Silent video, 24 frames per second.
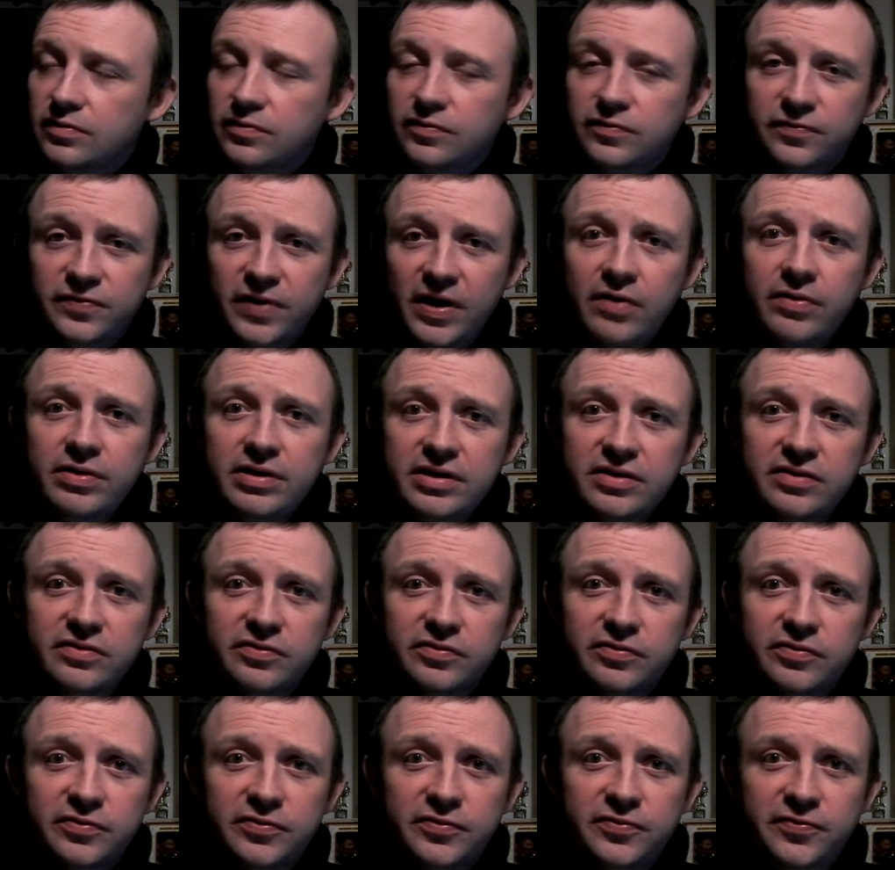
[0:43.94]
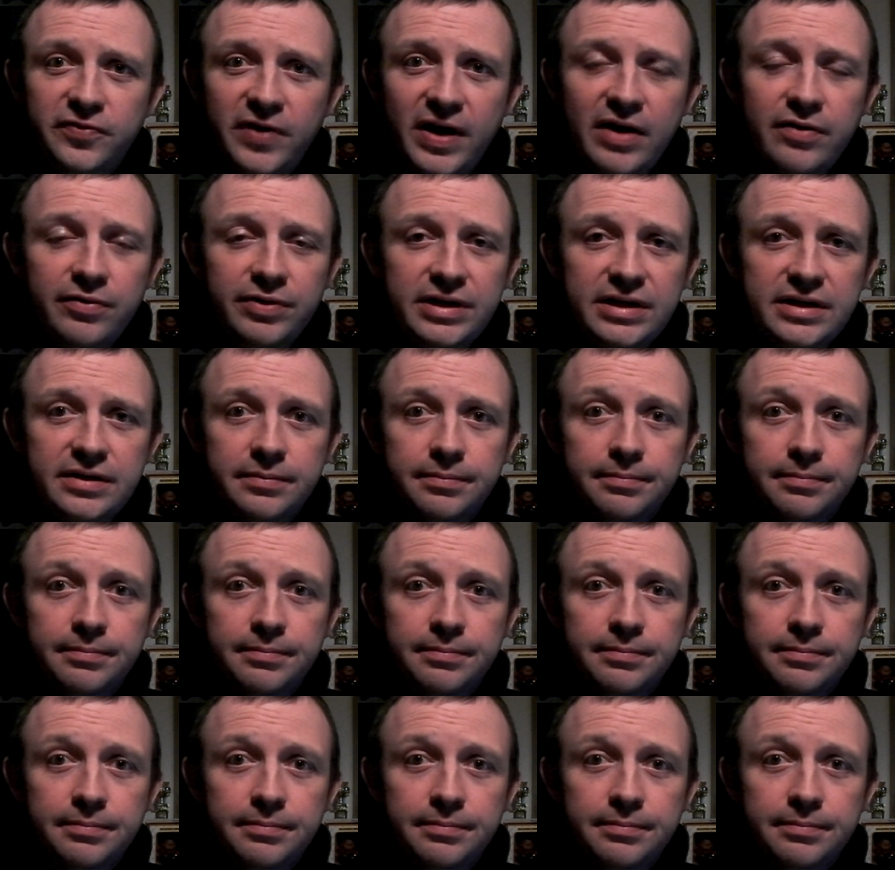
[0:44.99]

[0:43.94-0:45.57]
very, very